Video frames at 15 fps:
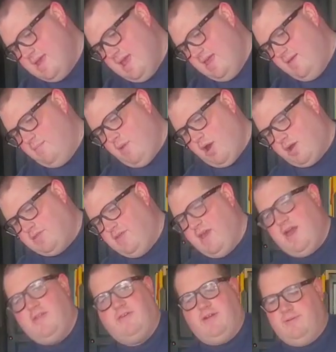and then mark
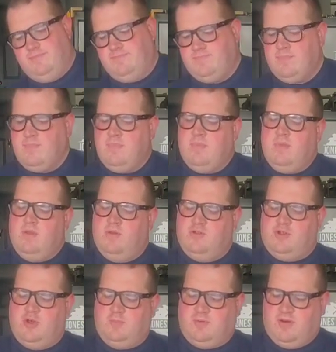the other.
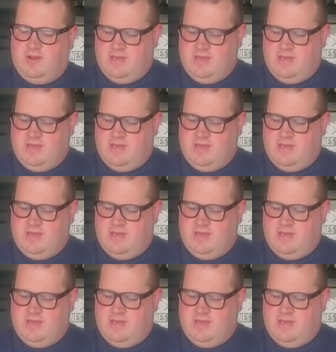Super